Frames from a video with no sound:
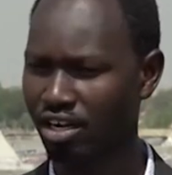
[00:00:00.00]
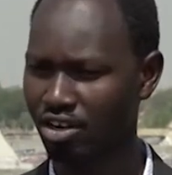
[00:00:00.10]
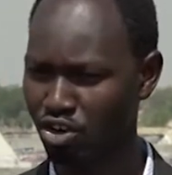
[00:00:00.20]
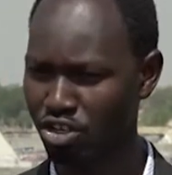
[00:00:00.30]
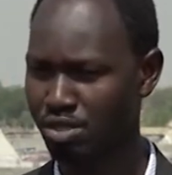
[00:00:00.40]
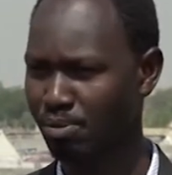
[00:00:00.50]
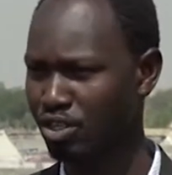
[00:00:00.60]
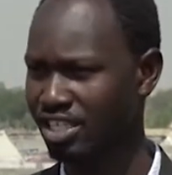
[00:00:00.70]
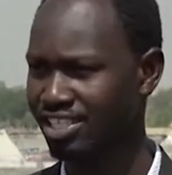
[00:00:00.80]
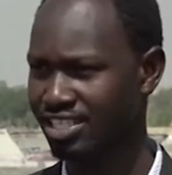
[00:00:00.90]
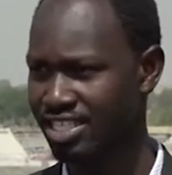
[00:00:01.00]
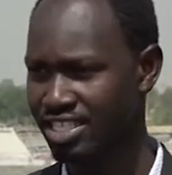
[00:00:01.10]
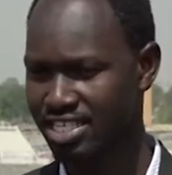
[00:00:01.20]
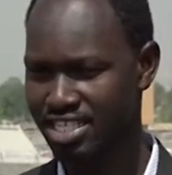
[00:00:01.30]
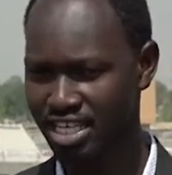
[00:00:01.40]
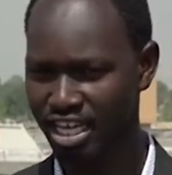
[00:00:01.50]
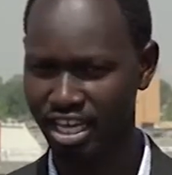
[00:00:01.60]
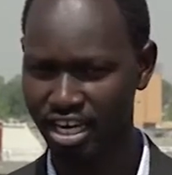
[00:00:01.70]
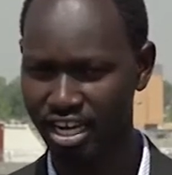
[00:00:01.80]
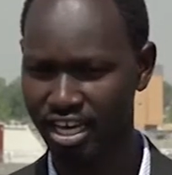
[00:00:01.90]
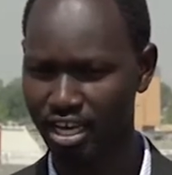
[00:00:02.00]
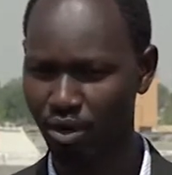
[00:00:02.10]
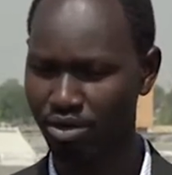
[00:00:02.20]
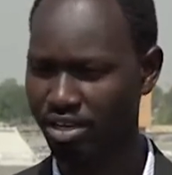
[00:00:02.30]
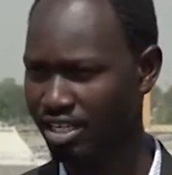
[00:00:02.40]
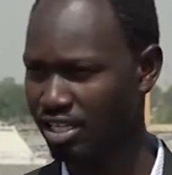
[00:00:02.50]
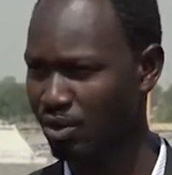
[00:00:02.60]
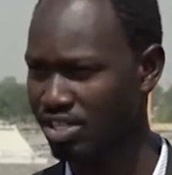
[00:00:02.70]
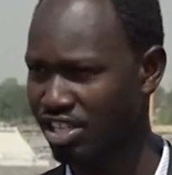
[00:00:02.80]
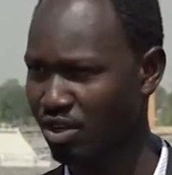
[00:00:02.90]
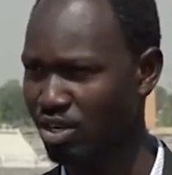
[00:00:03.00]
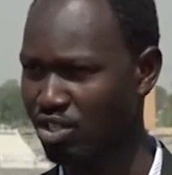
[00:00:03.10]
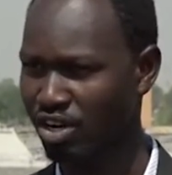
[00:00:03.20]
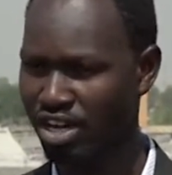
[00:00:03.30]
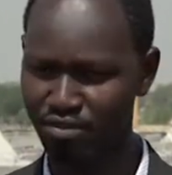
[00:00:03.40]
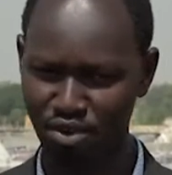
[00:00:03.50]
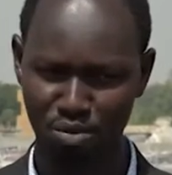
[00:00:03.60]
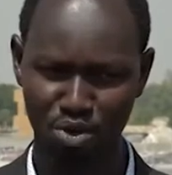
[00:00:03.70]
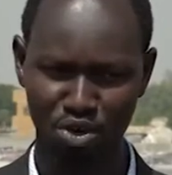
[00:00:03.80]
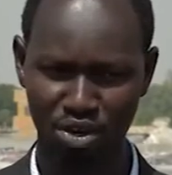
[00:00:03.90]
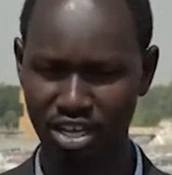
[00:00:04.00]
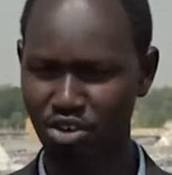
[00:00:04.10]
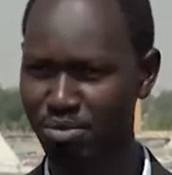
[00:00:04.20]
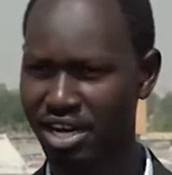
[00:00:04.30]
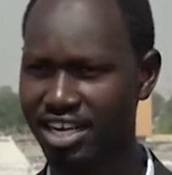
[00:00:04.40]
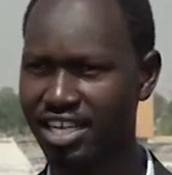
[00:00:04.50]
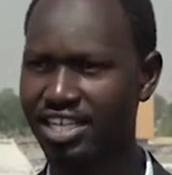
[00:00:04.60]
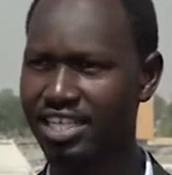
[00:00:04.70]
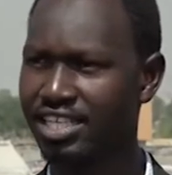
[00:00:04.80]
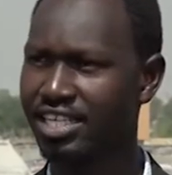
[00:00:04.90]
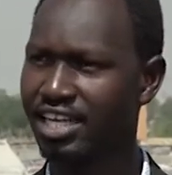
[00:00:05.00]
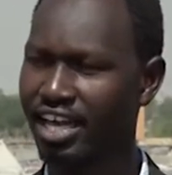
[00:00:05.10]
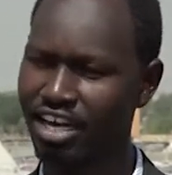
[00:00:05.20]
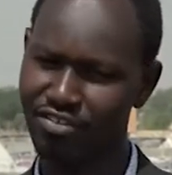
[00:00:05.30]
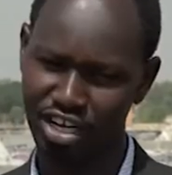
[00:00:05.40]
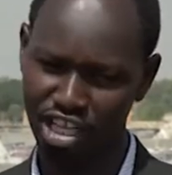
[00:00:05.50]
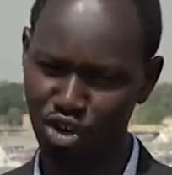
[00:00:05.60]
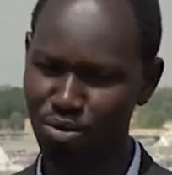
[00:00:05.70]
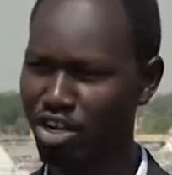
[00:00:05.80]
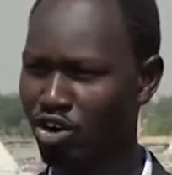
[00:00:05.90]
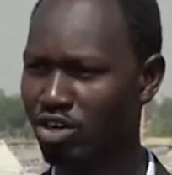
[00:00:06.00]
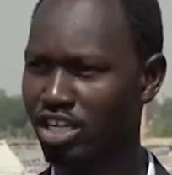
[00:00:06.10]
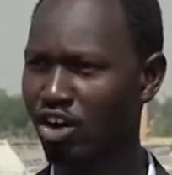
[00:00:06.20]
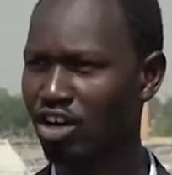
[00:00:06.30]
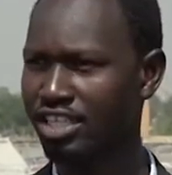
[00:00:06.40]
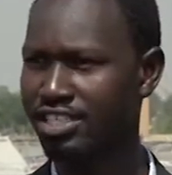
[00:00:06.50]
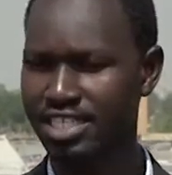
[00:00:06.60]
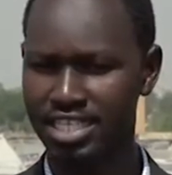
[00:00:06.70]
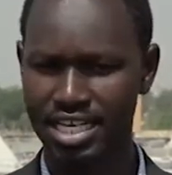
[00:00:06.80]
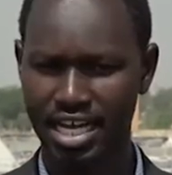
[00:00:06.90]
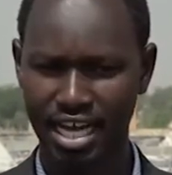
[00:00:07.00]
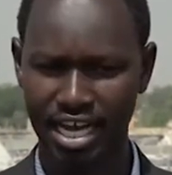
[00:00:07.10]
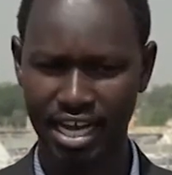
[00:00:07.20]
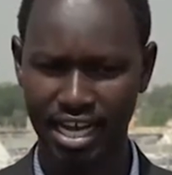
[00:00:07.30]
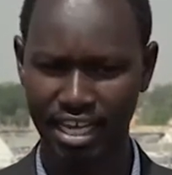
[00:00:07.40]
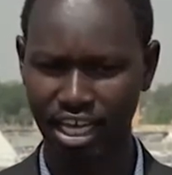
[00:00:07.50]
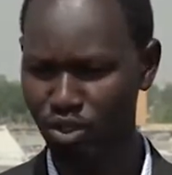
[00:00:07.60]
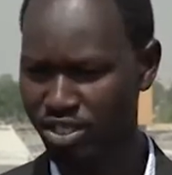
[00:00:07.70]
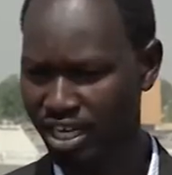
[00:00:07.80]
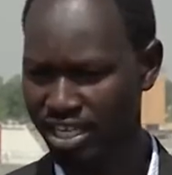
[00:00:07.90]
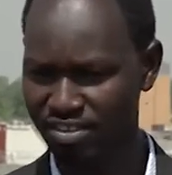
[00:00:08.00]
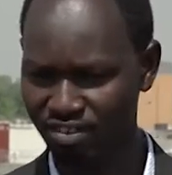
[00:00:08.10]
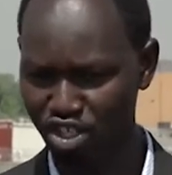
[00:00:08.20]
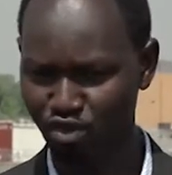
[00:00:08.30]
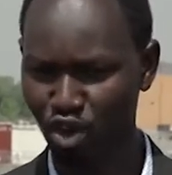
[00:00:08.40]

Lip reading: roads projects in Greater Western Equatoria, from Munduri to Meridi, and even the Numli Road and all this. Can you tell us, first of